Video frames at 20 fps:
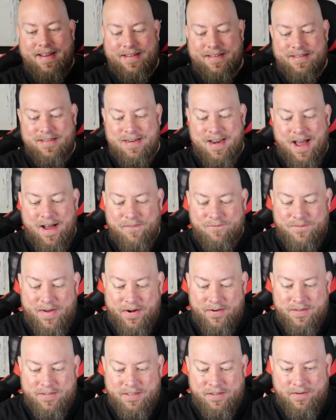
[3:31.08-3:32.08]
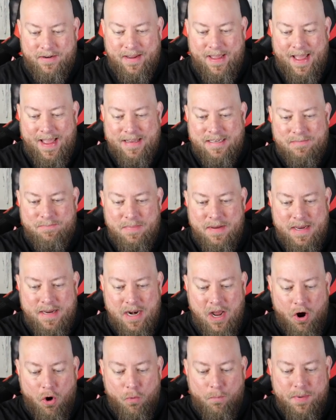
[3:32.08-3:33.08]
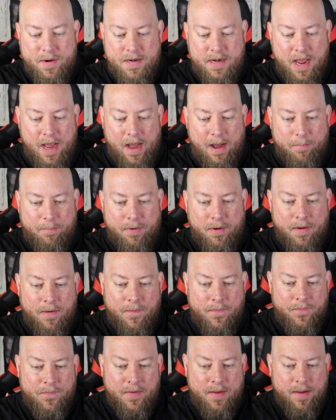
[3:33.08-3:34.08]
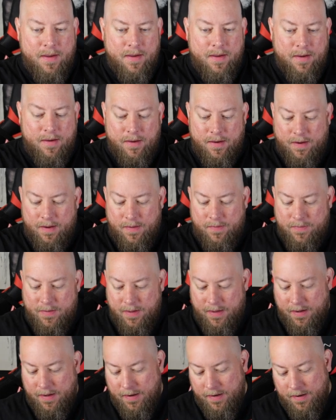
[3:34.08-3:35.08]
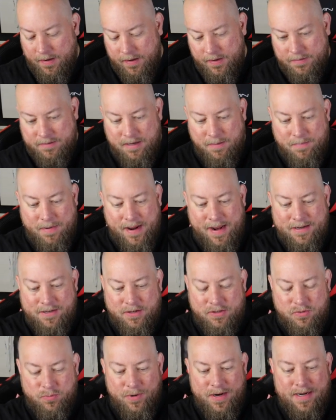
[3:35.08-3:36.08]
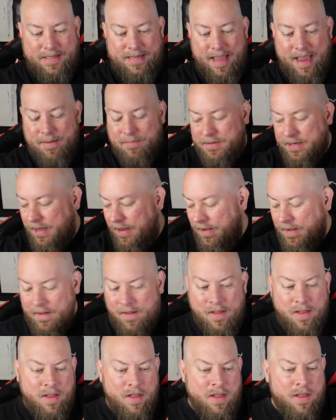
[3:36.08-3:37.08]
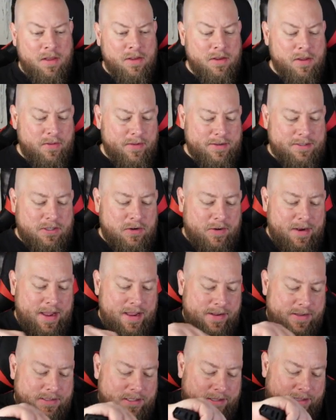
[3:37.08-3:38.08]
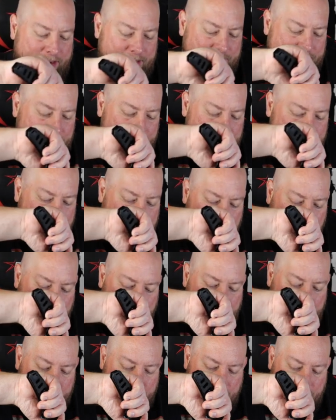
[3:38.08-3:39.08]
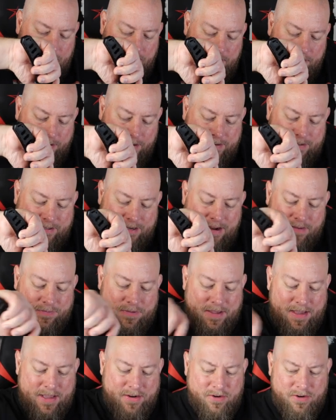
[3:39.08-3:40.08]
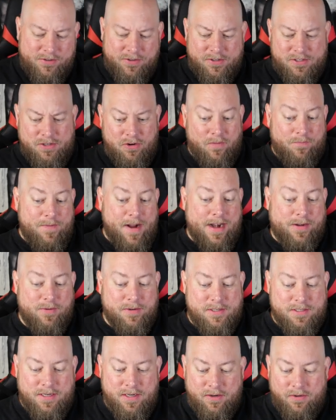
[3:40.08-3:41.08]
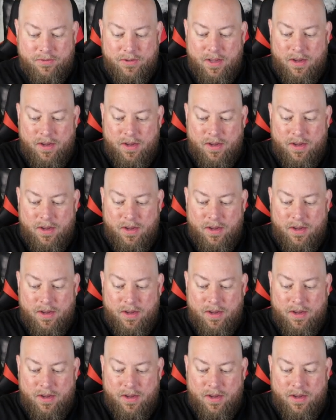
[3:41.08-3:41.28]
It is not factory sealed. It has been opened up. And then somebody just retaped it. Let's go ahead, let's glance inside. Let's see if the innards are still factory sealed